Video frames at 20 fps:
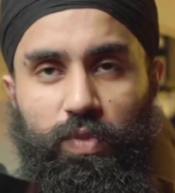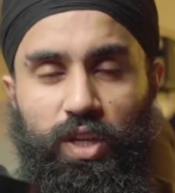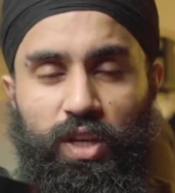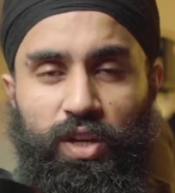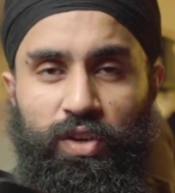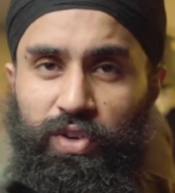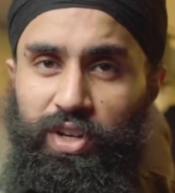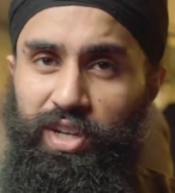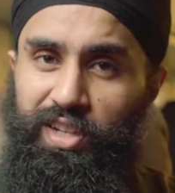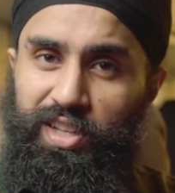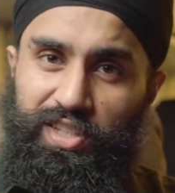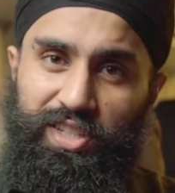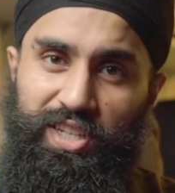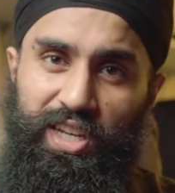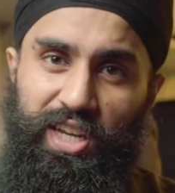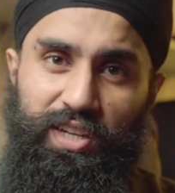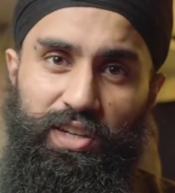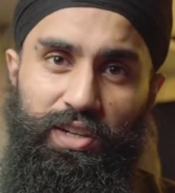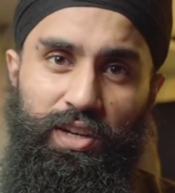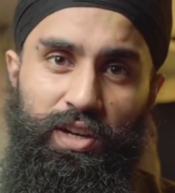real
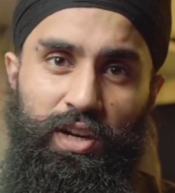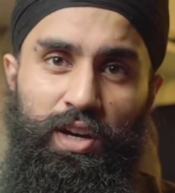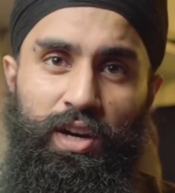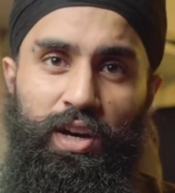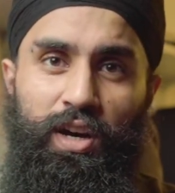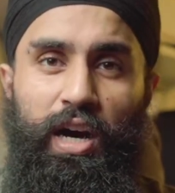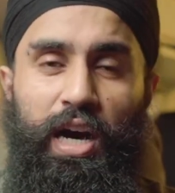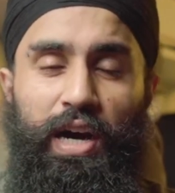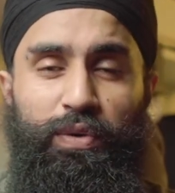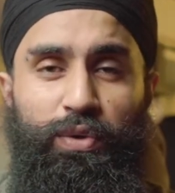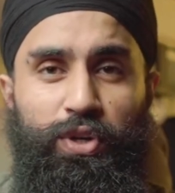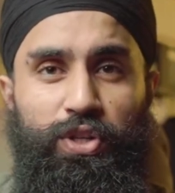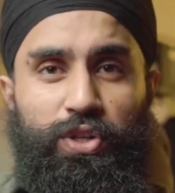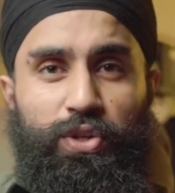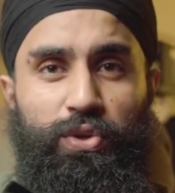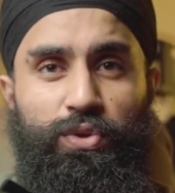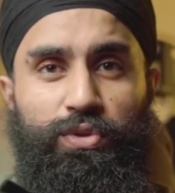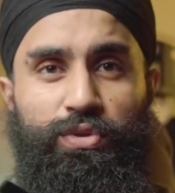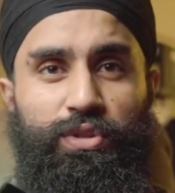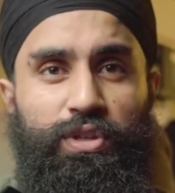estate. I would
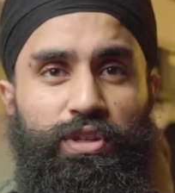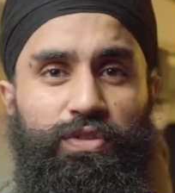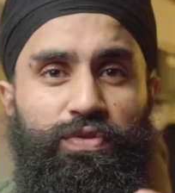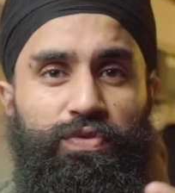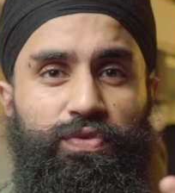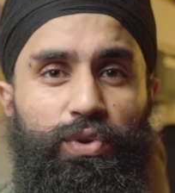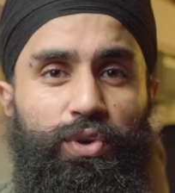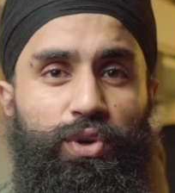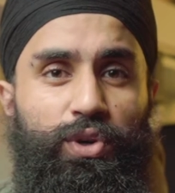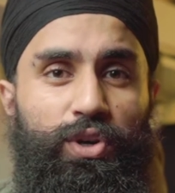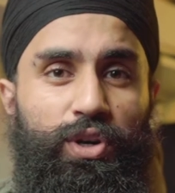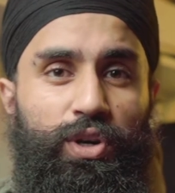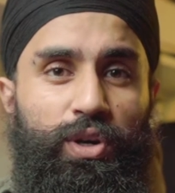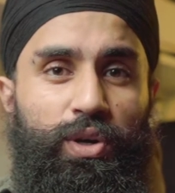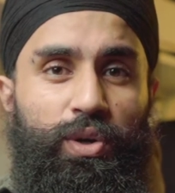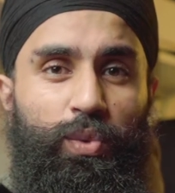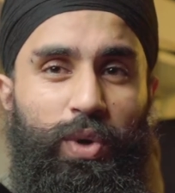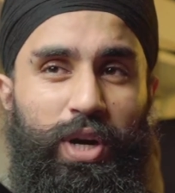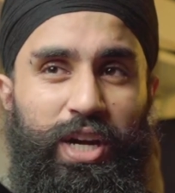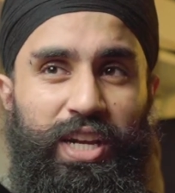use this
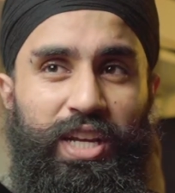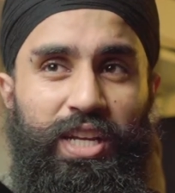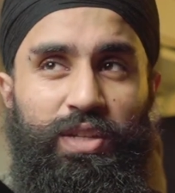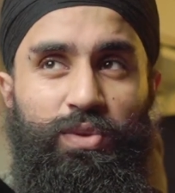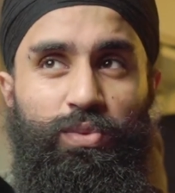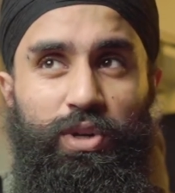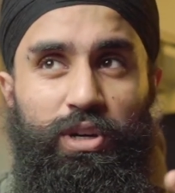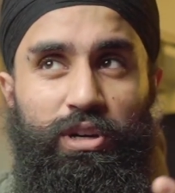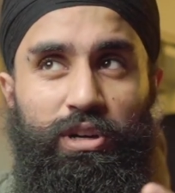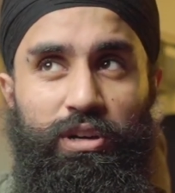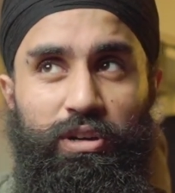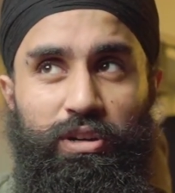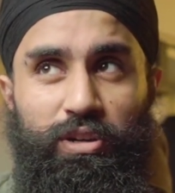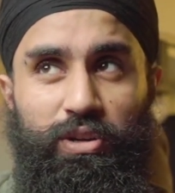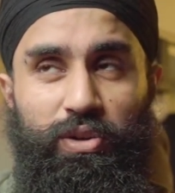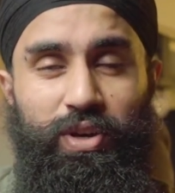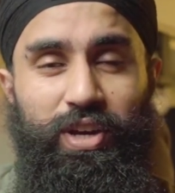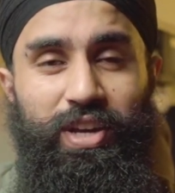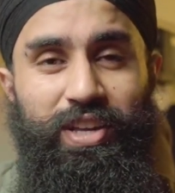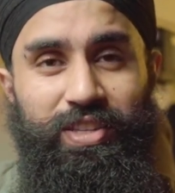for weddings where
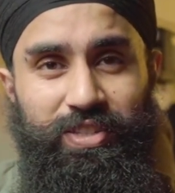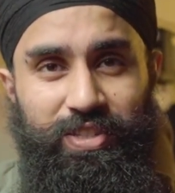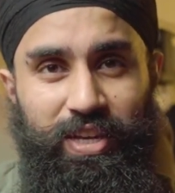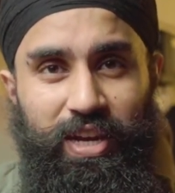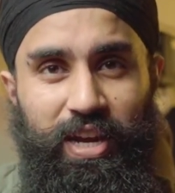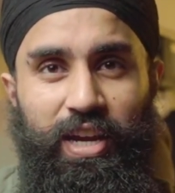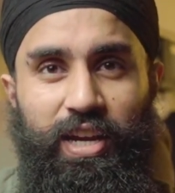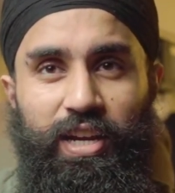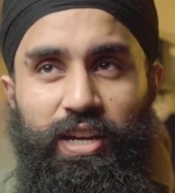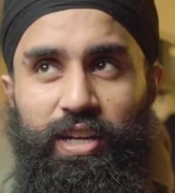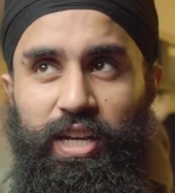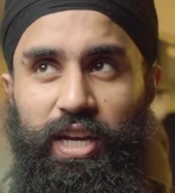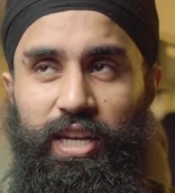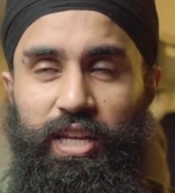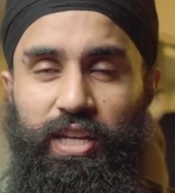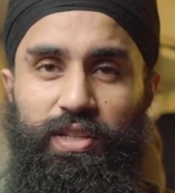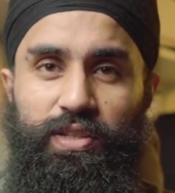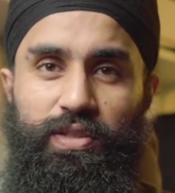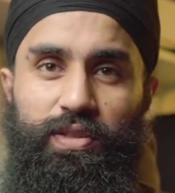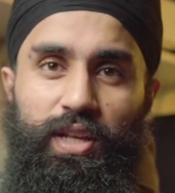inside,
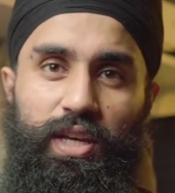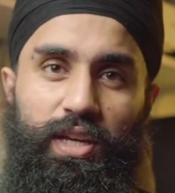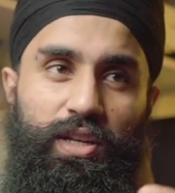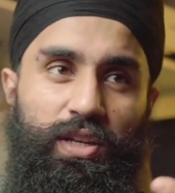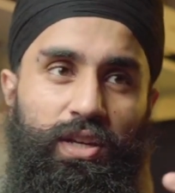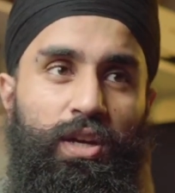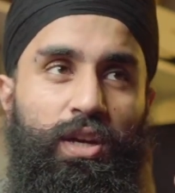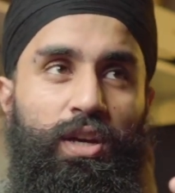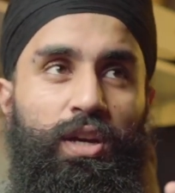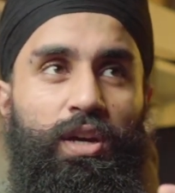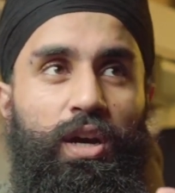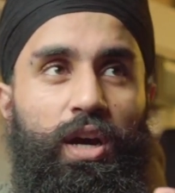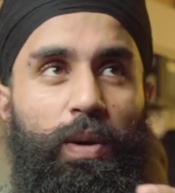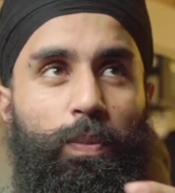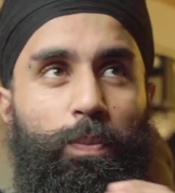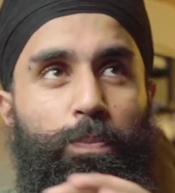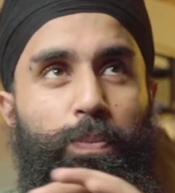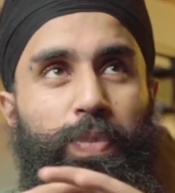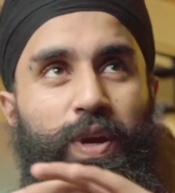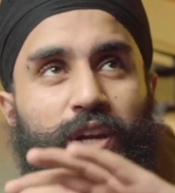getting like a
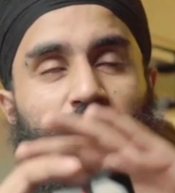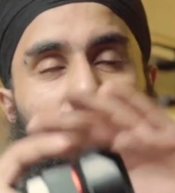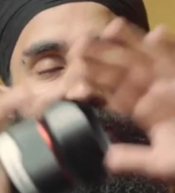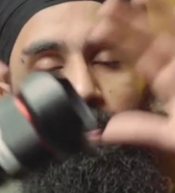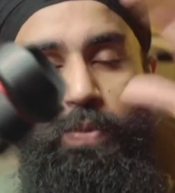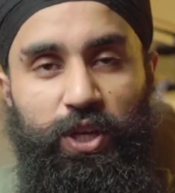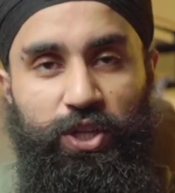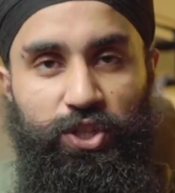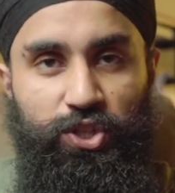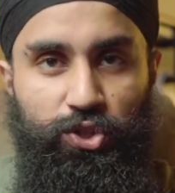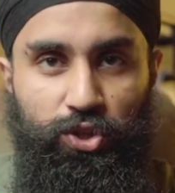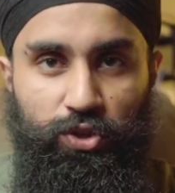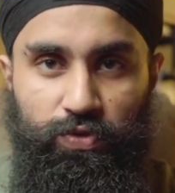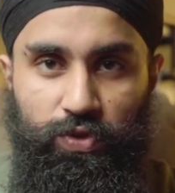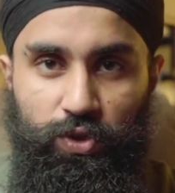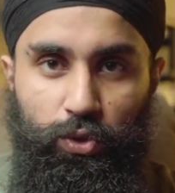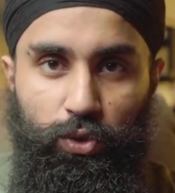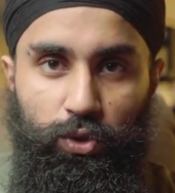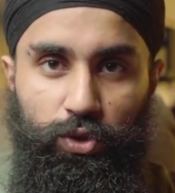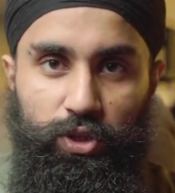bigger picture of
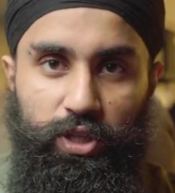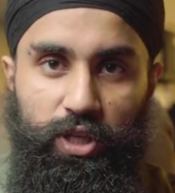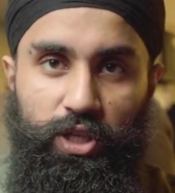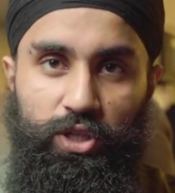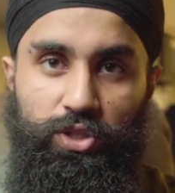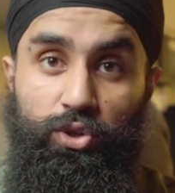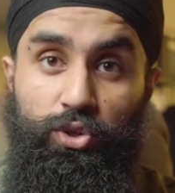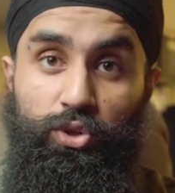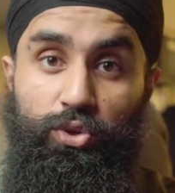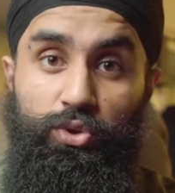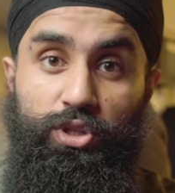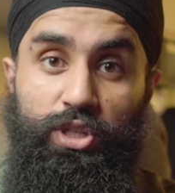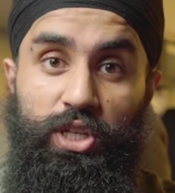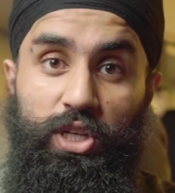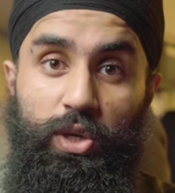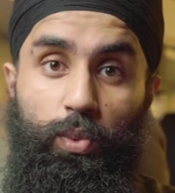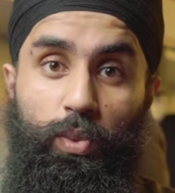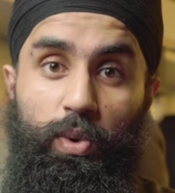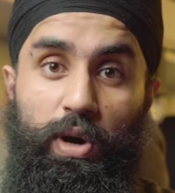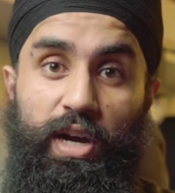the whole thing. So using
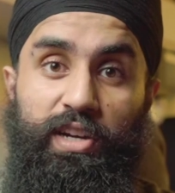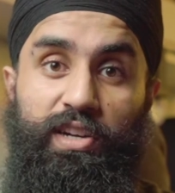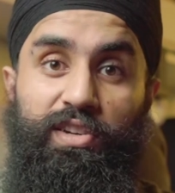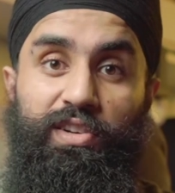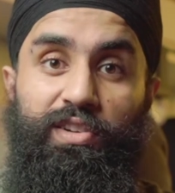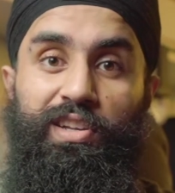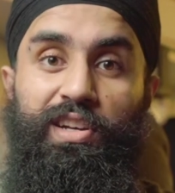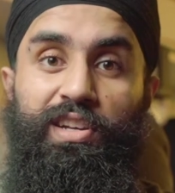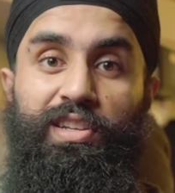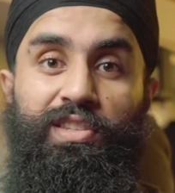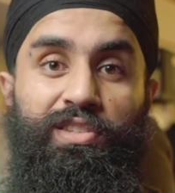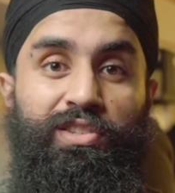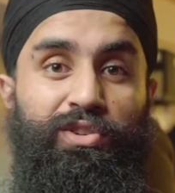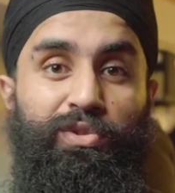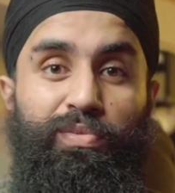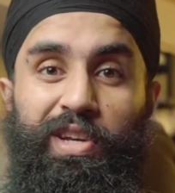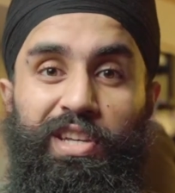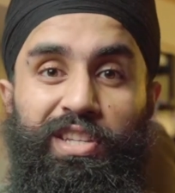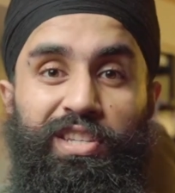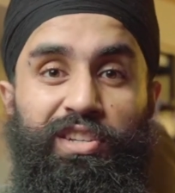a wider lens,
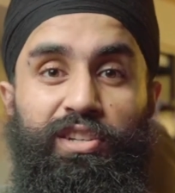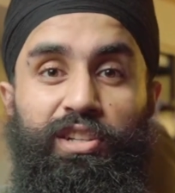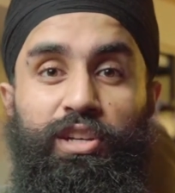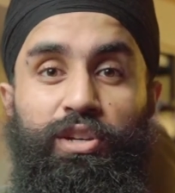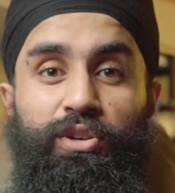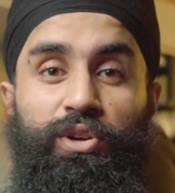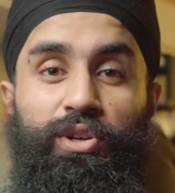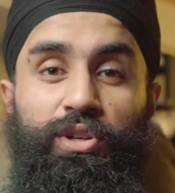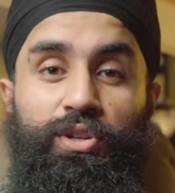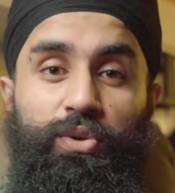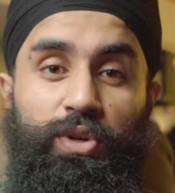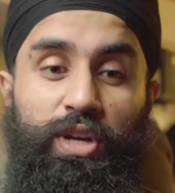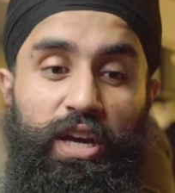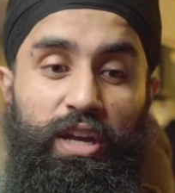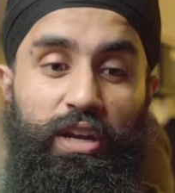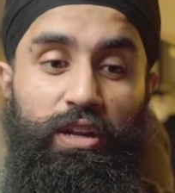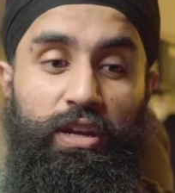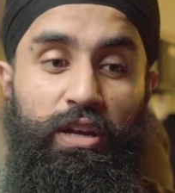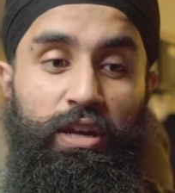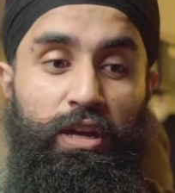you're basically going to
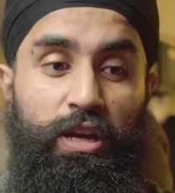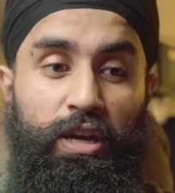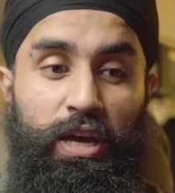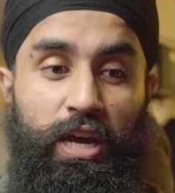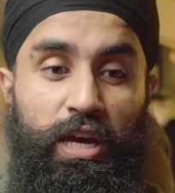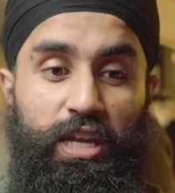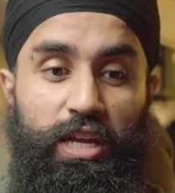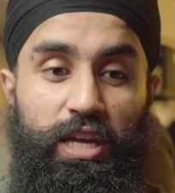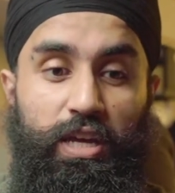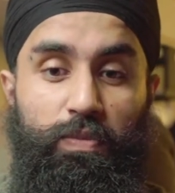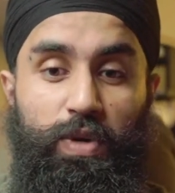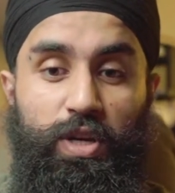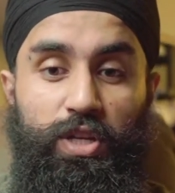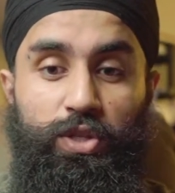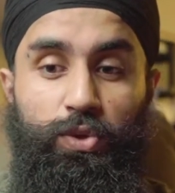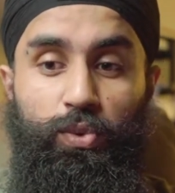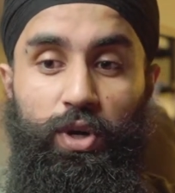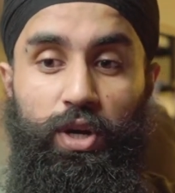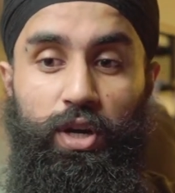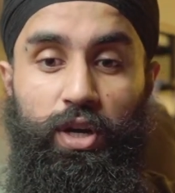get an
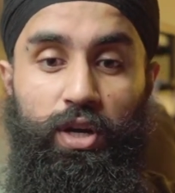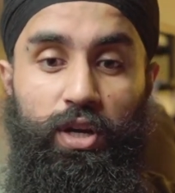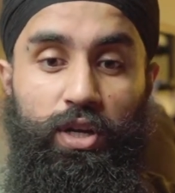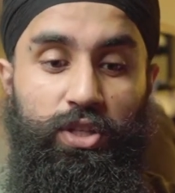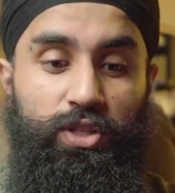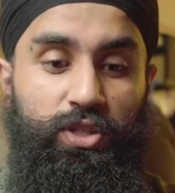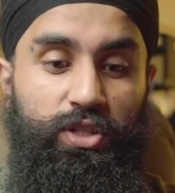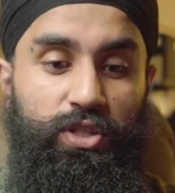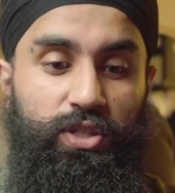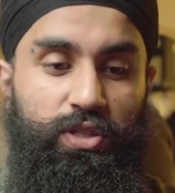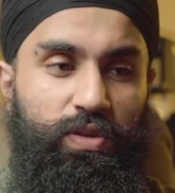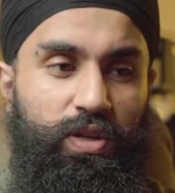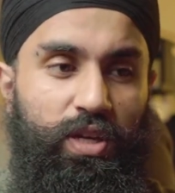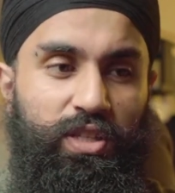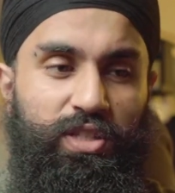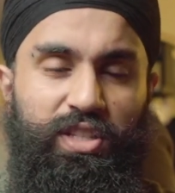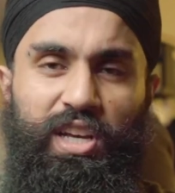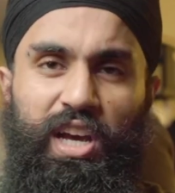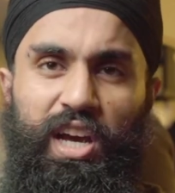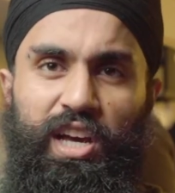image where
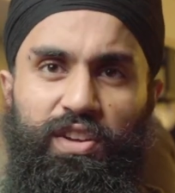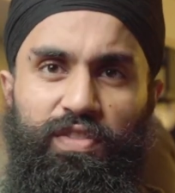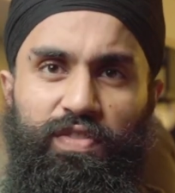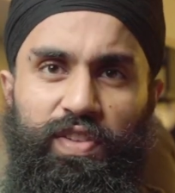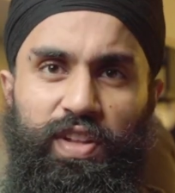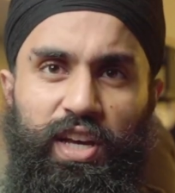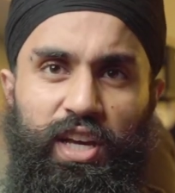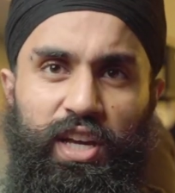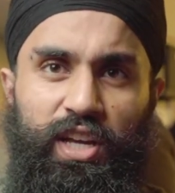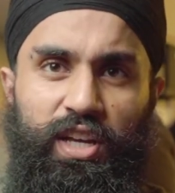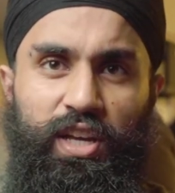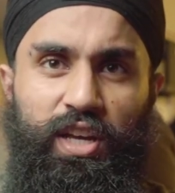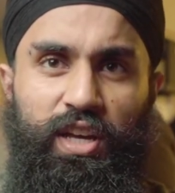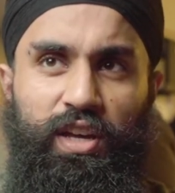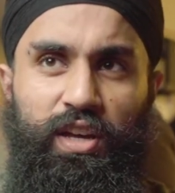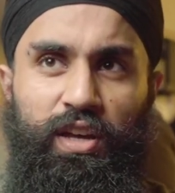it's kind of like